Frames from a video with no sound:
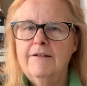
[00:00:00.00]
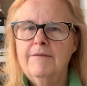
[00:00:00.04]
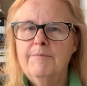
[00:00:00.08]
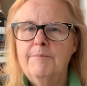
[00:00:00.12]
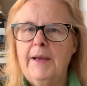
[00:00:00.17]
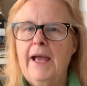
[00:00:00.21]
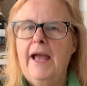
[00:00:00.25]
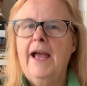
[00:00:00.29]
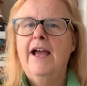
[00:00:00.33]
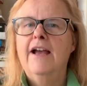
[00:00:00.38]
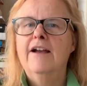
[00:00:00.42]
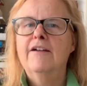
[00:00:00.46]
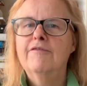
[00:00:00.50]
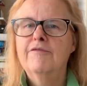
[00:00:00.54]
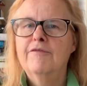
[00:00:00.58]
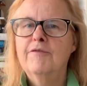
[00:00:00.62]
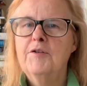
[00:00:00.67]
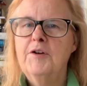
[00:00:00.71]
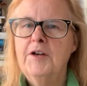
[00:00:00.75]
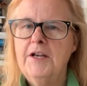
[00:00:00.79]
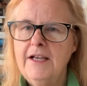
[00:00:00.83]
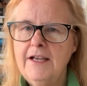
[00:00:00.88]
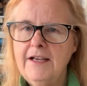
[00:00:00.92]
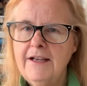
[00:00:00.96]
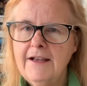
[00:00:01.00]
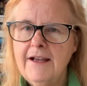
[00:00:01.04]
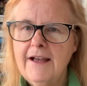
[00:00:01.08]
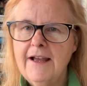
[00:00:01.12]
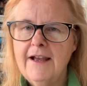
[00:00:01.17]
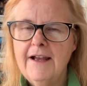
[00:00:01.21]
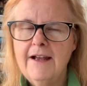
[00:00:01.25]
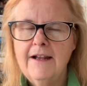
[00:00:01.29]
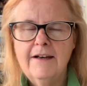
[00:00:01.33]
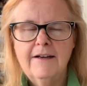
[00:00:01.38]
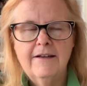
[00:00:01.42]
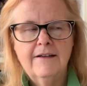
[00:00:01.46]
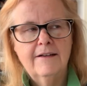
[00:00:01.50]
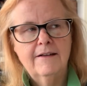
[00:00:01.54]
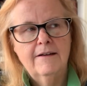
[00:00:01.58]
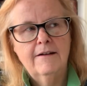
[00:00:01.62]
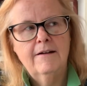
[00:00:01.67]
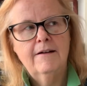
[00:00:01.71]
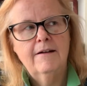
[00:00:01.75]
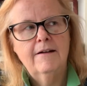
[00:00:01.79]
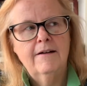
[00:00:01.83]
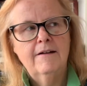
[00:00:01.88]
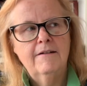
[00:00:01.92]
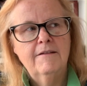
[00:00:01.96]
bag free, and
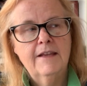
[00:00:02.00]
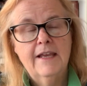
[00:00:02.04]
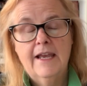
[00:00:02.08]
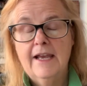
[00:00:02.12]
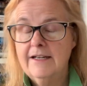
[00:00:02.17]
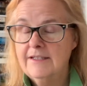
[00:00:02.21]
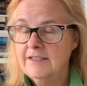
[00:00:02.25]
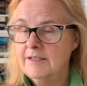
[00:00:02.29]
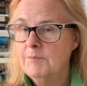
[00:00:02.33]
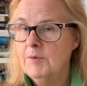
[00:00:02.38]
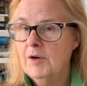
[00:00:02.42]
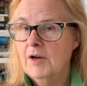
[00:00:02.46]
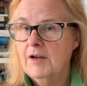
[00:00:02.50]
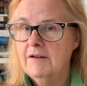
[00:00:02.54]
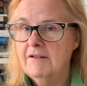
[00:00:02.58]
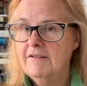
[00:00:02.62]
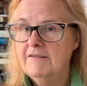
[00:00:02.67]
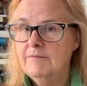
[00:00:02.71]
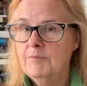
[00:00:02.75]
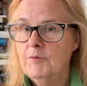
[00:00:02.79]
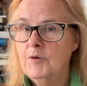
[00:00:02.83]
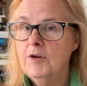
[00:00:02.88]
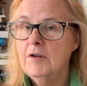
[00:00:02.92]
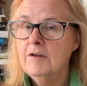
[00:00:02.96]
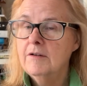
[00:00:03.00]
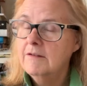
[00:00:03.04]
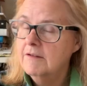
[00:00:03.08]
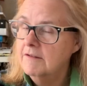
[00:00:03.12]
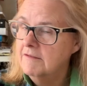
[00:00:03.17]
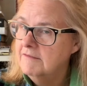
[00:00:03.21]
the antibiotics work.